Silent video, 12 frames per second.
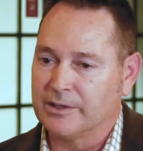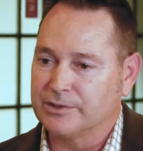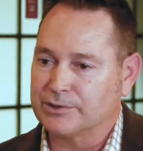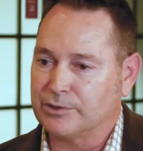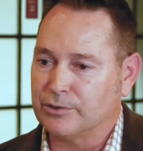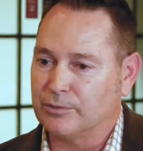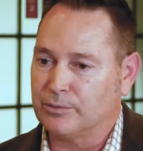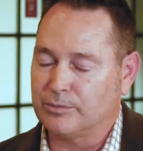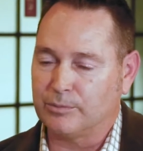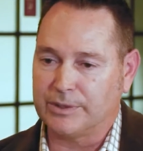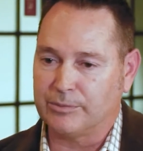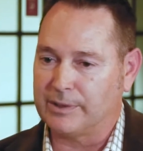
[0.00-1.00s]
So
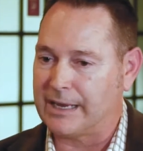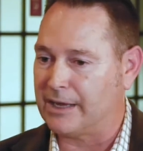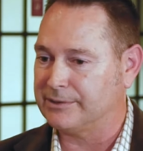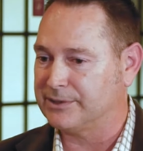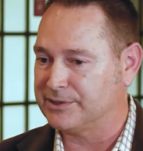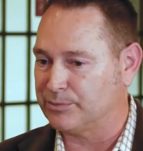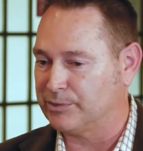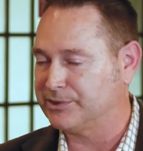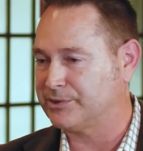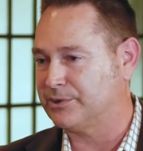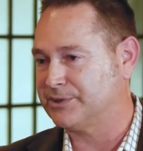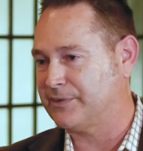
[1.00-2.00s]
we went out, did some
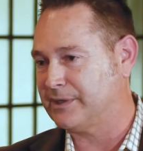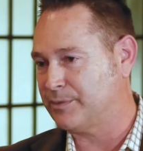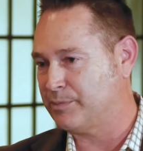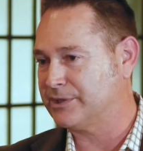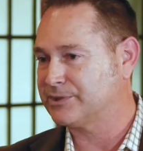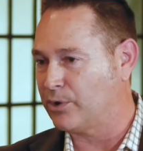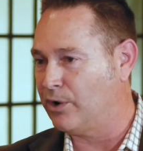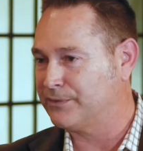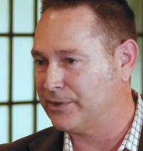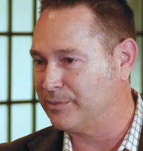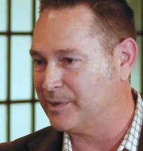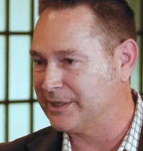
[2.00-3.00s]
research, found the best golf
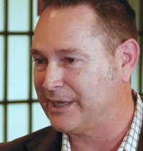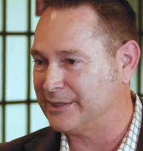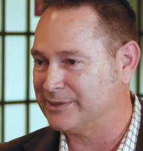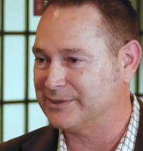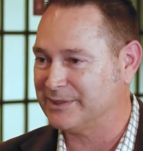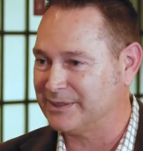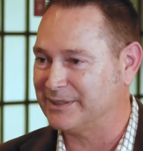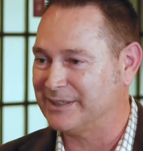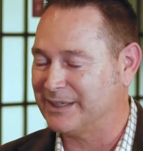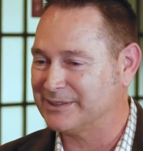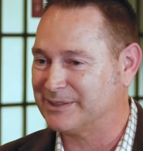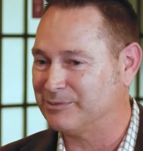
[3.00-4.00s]
tournament in Kansas City,
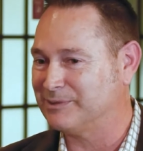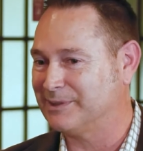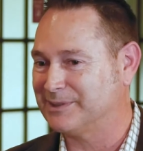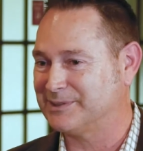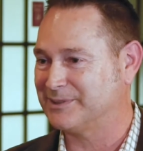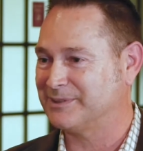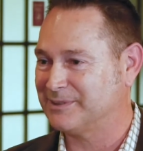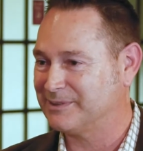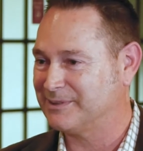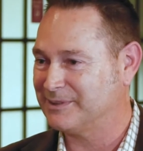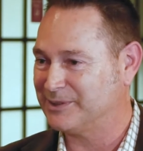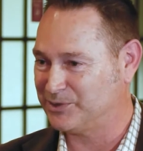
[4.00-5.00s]
and said, well, let's
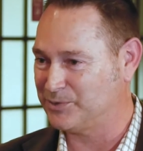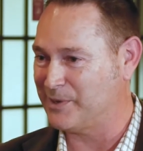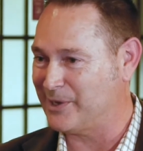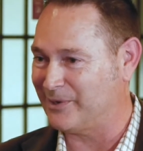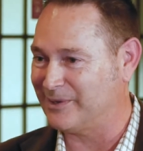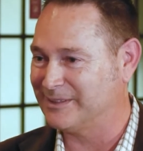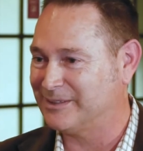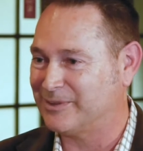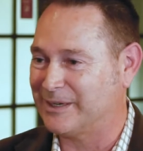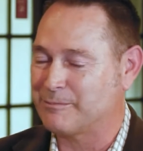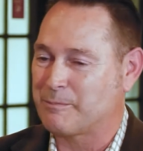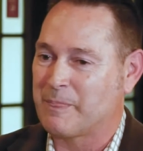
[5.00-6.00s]
do better,
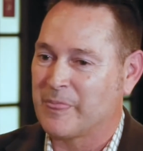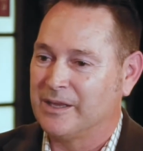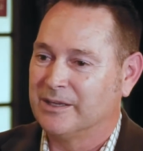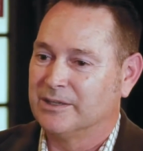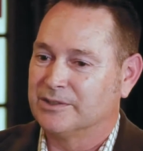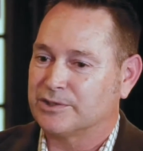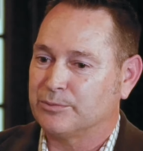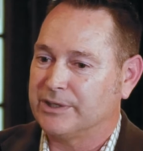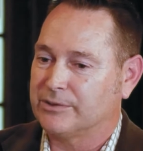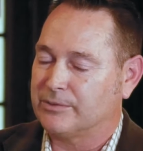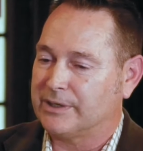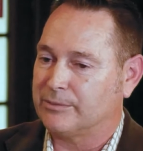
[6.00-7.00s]
right? So we
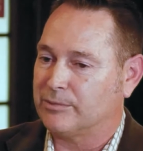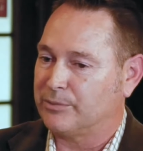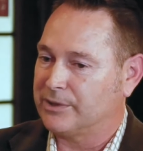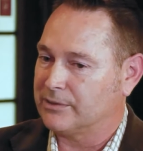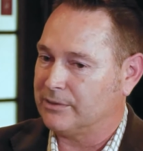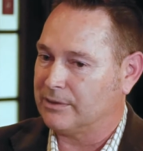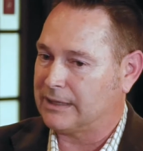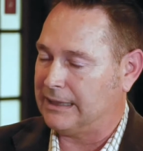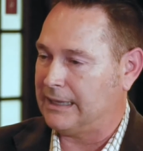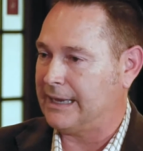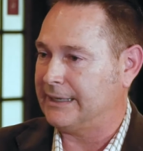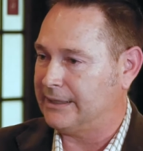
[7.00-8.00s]
created what we call
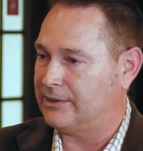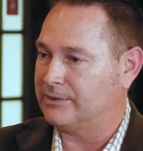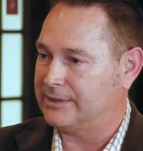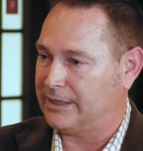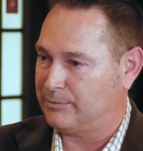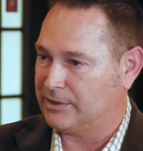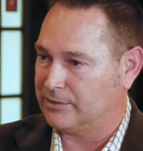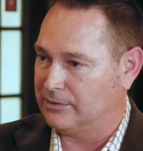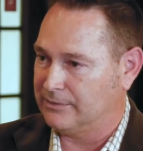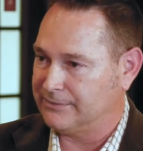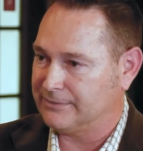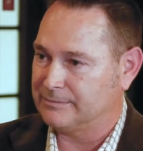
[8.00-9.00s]
client entertainment
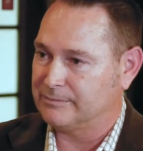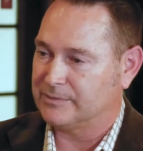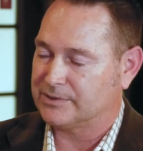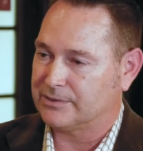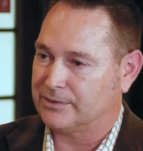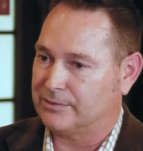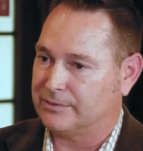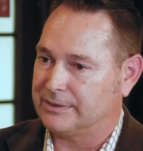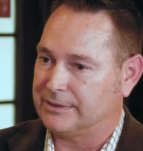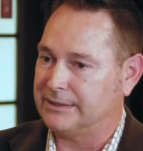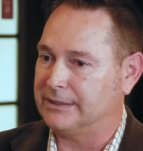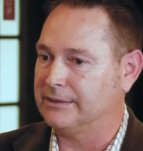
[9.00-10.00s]
golf. So
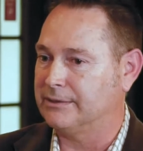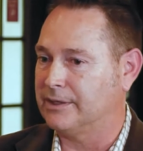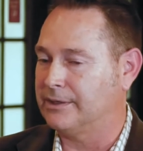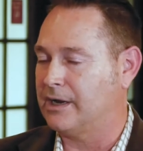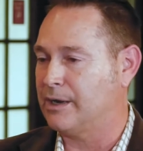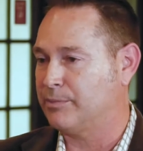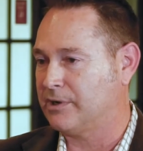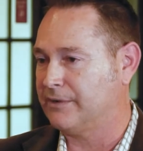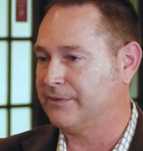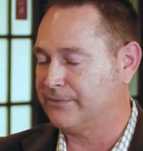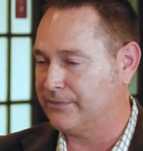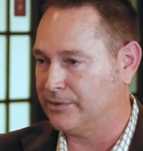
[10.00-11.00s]
in the
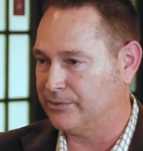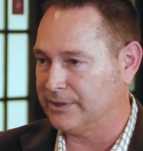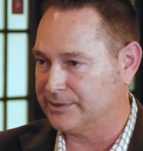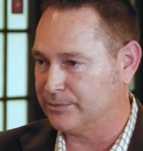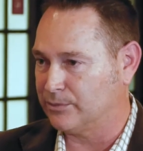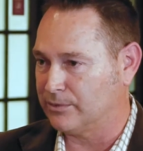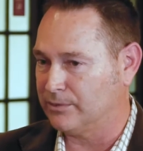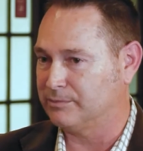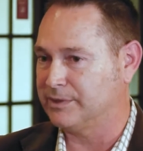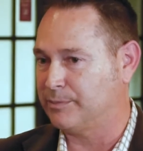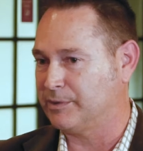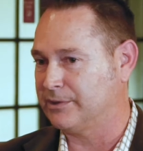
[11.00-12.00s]
nonprofit fundraising
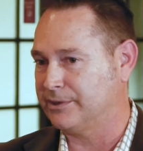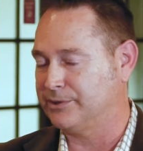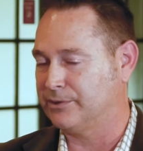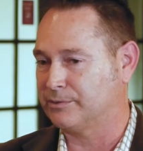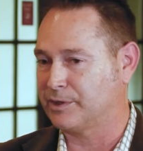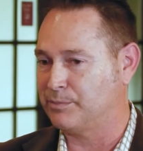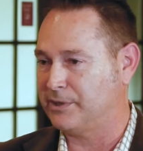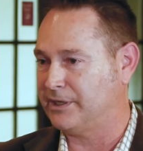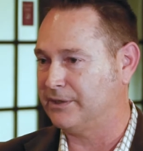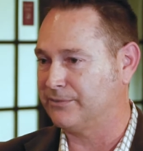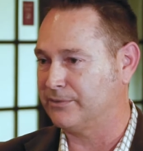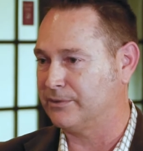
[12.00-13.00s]
world, typically you're
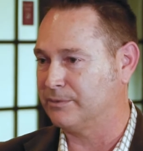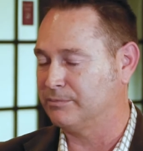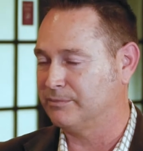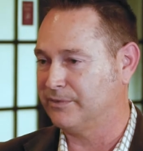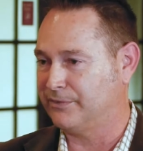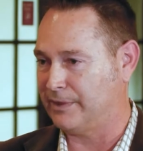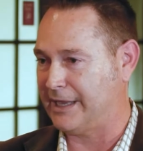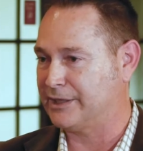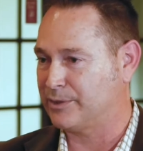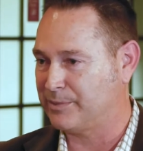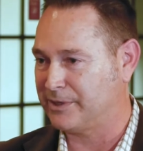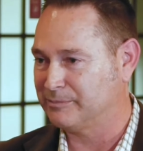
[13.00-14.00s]
competing for
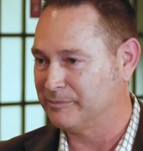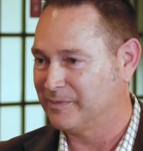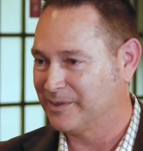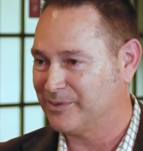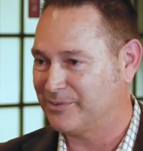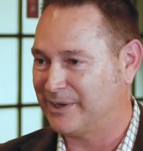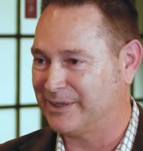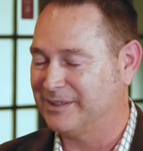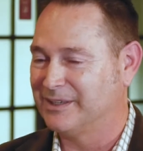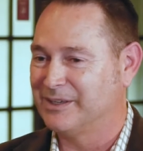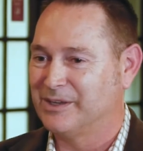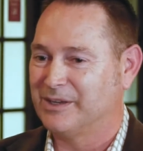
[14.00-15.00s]
philanthropy, right?
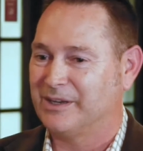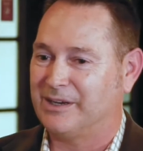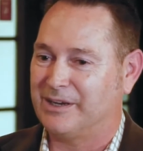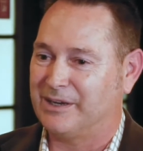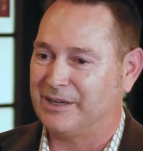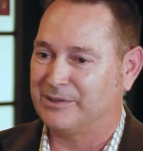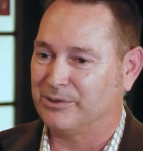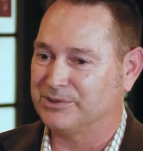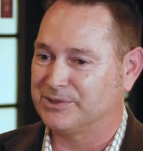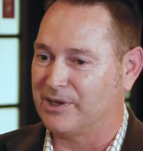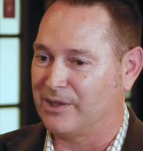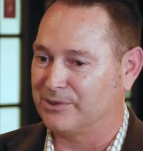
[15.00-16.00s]
And
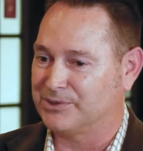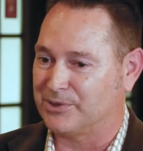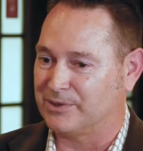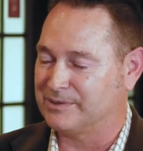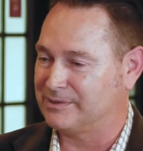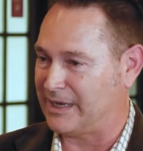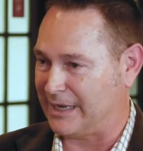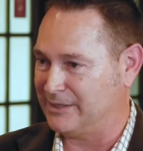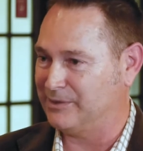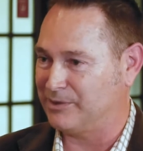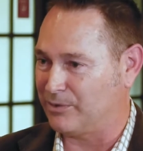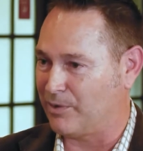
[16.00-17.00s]
those dollars are
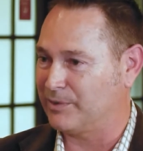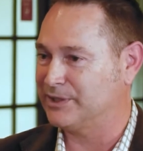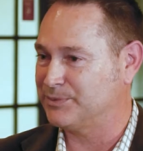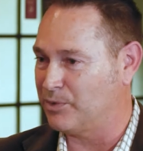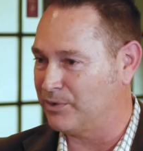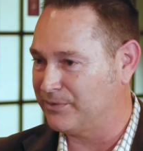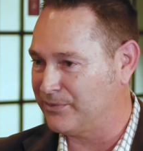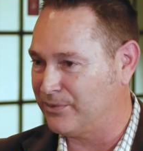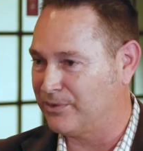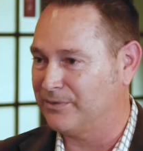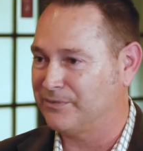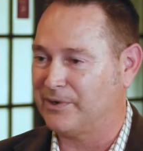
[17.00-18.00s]
tight, they're already spoken
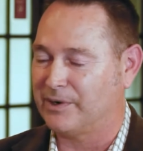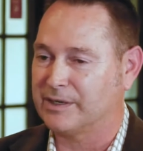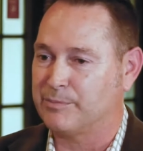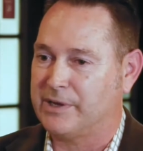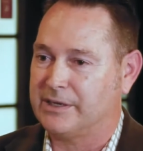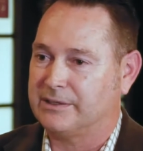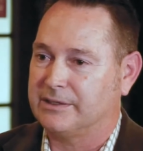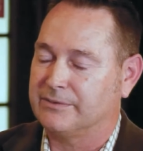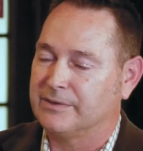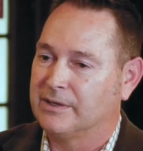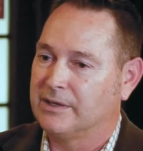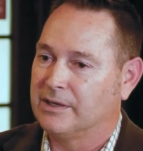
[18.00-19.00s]
for, very competitive.
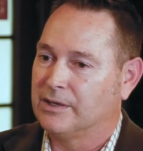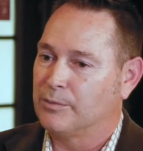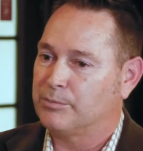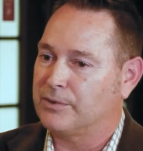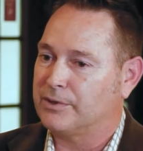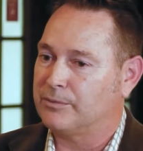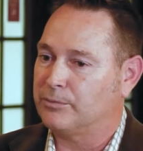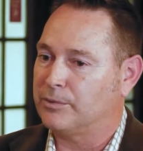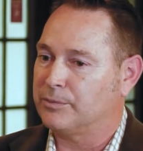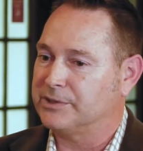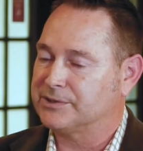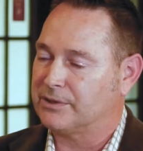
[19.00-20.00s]
But
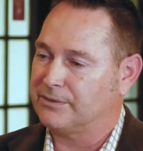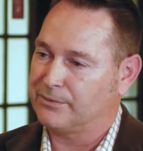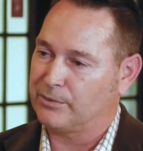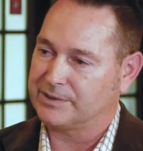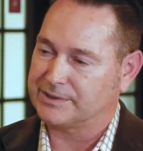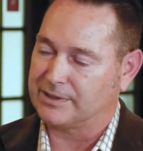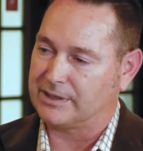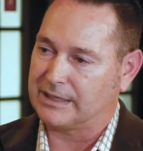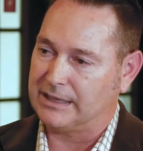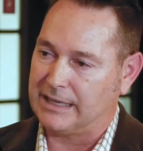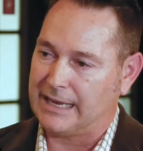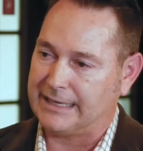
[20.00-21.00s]
when we started focusing on
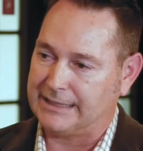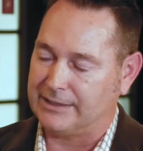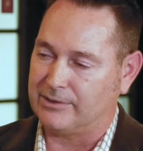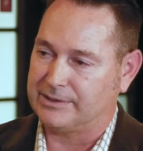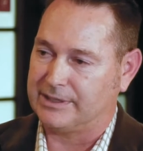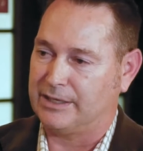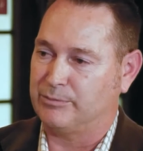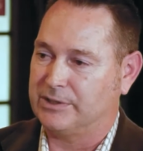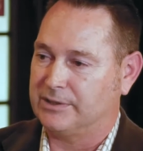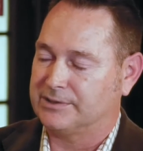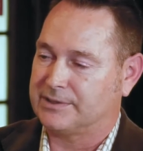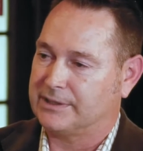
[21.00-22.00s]
client
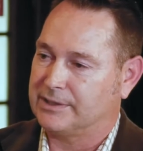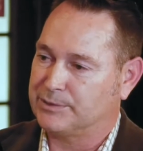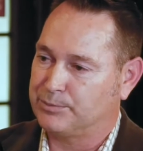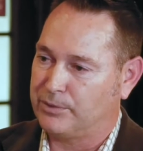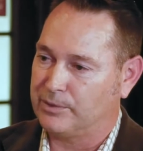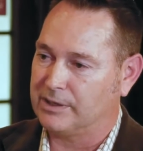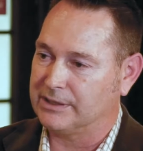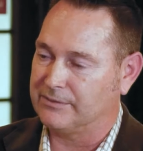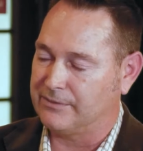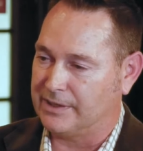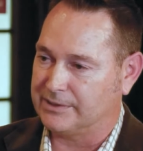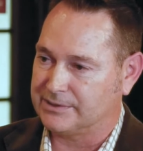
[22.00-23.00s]
entertainment and saying, let's put on
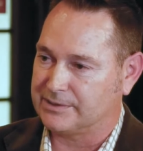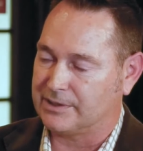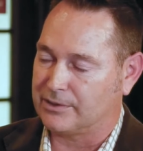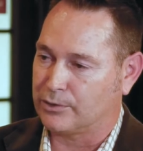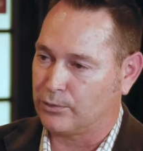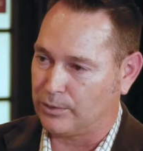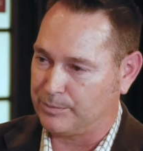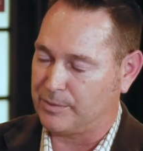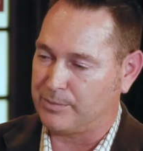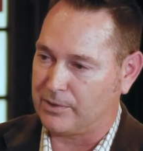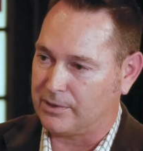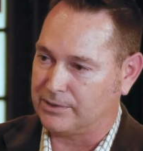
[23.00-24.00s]
events that our
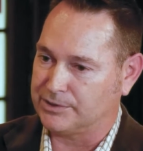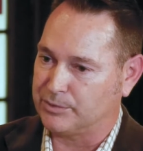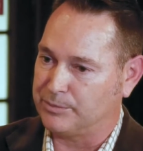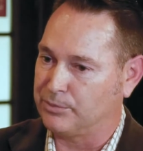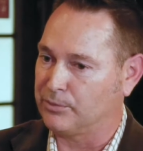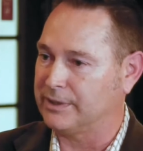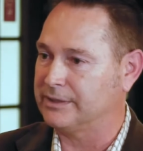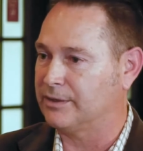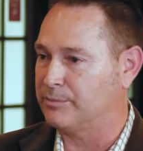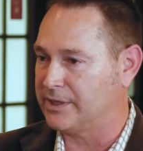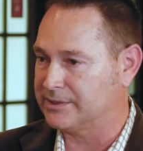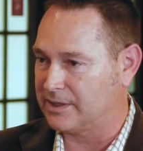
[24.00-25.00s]
corporate partners would bring their
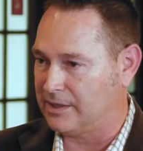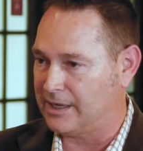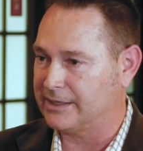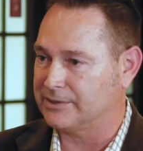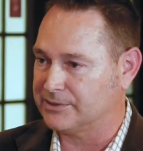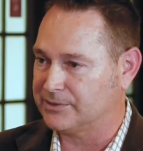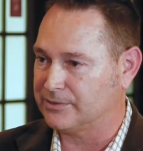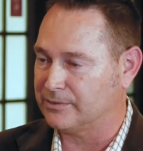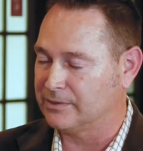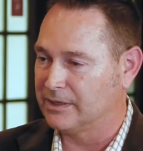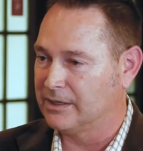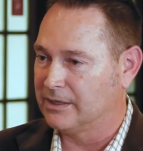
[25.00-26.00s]
best clients
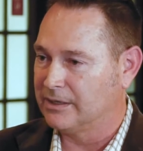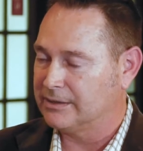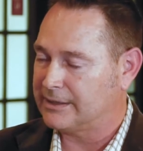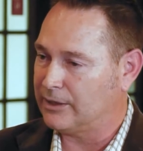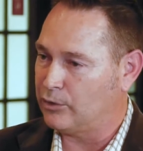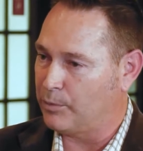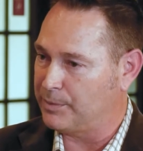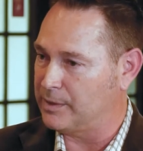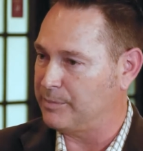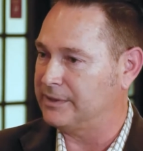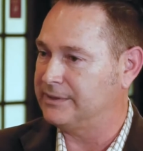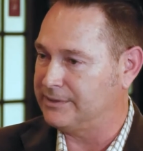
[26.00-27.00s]
to, that'll open
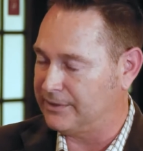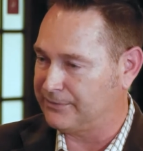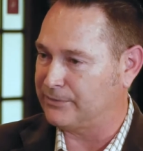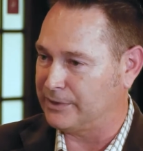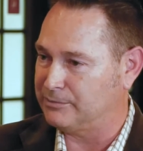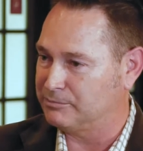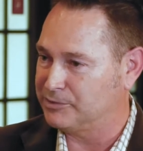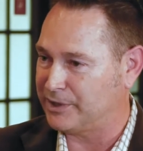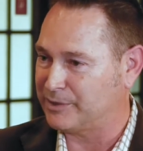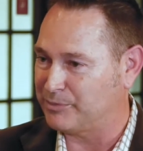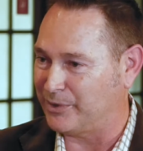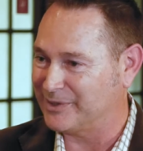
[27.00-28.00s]
up a different
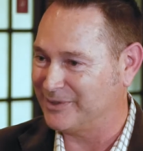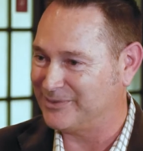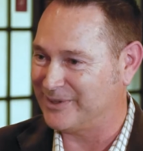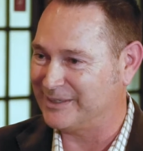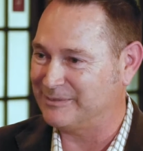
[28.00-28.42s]
checkbook, right?